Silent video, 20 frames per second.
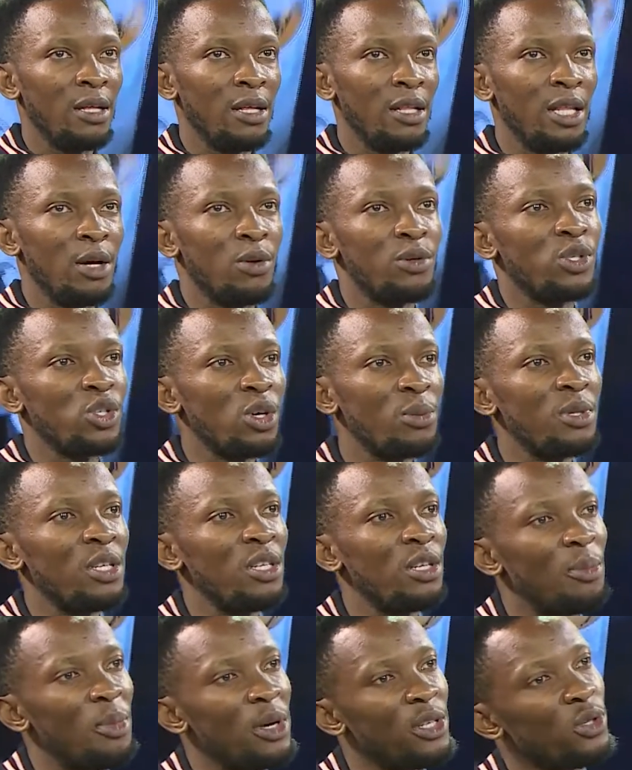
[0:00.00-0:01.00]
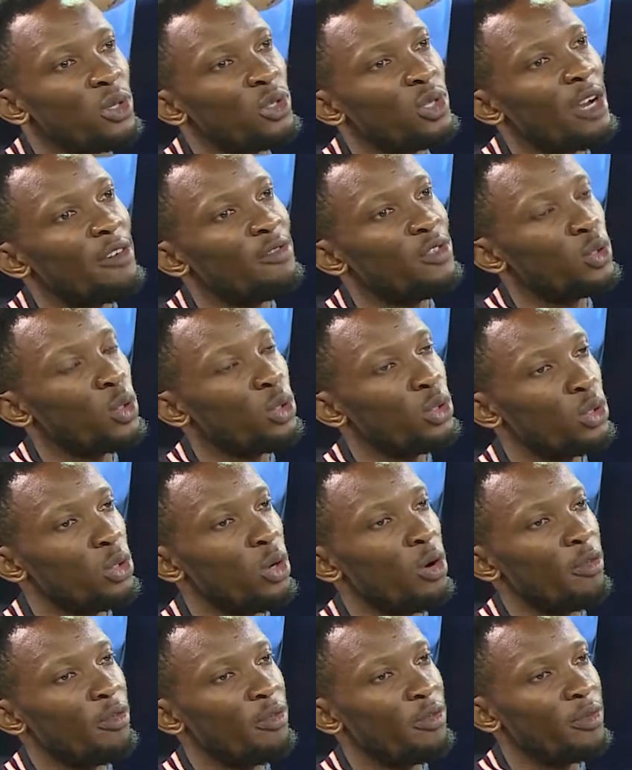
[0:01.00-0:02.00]
there was something the person ought to have turned
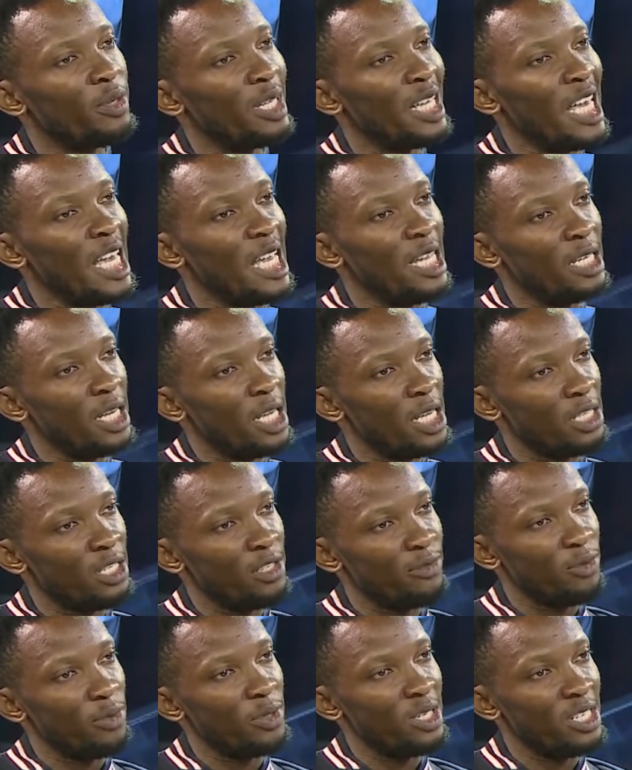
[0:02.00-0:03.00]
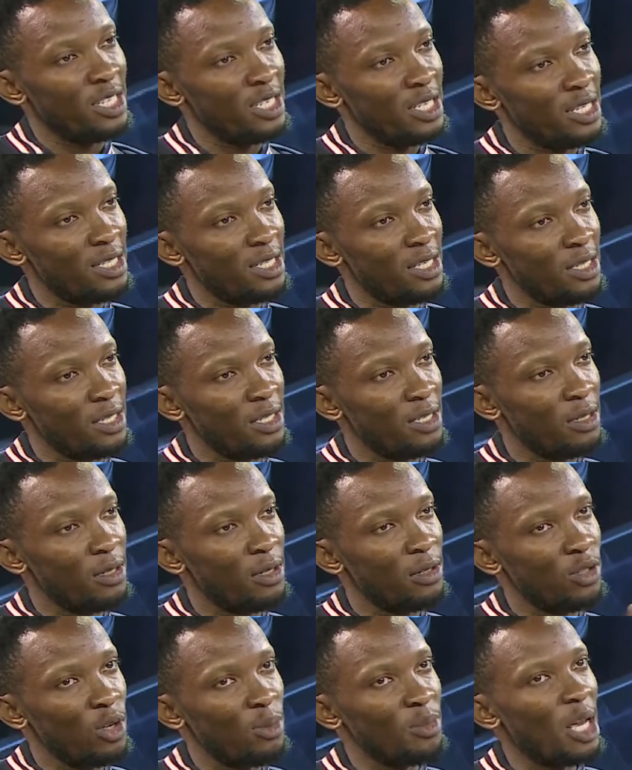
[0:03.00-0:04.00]
off in his phone, the settings.
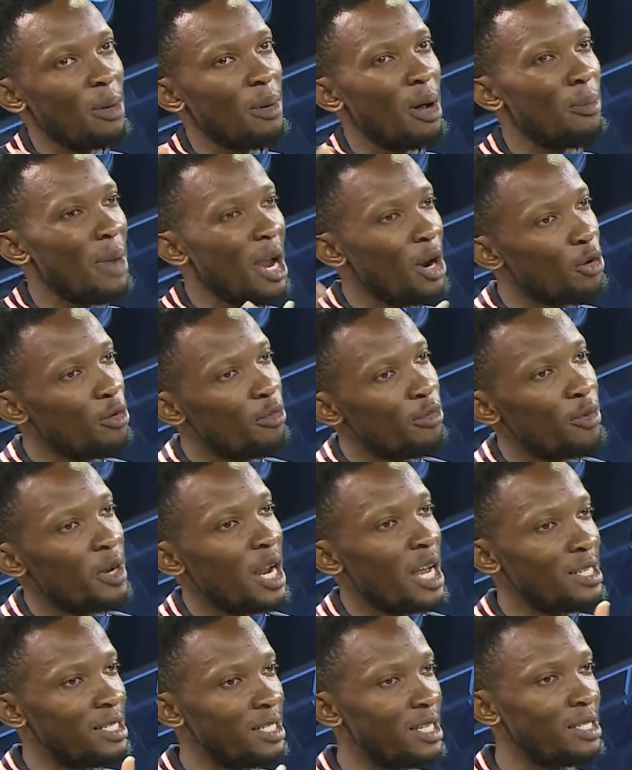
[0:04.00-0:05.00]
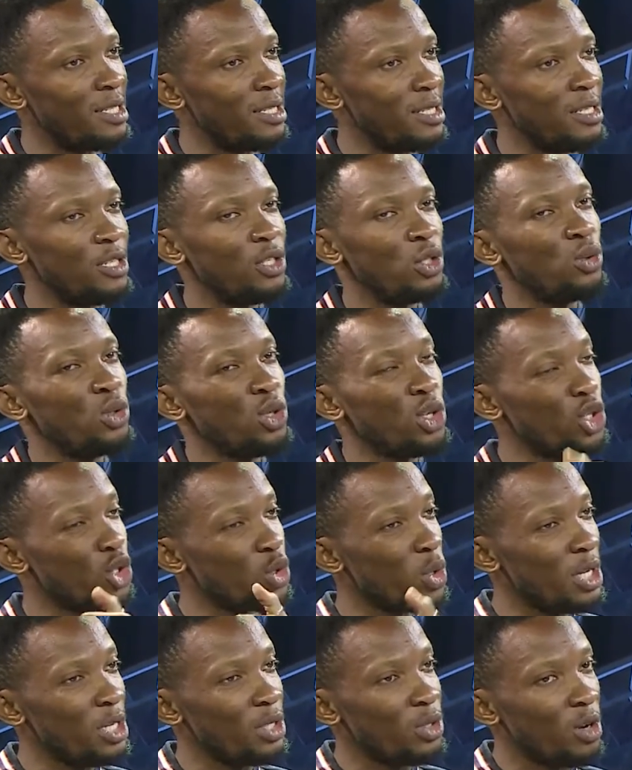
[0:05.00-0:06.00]
Sometimes about microphone and settings, you just
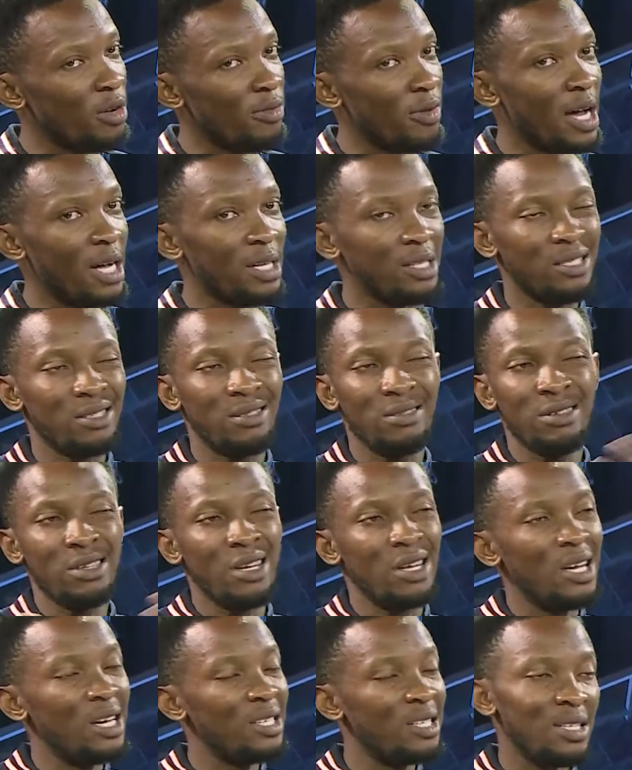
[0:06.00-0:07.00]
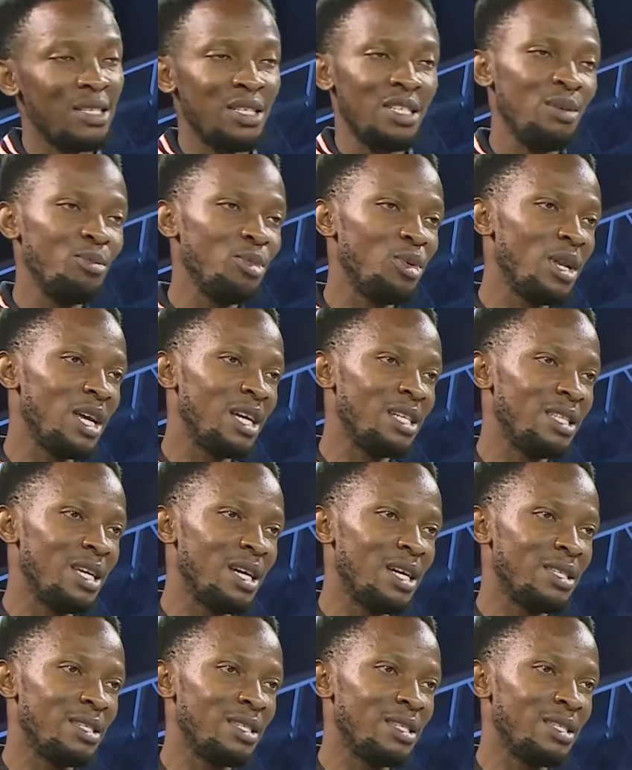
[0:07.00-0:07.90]
turn it off, and it's as simple as that.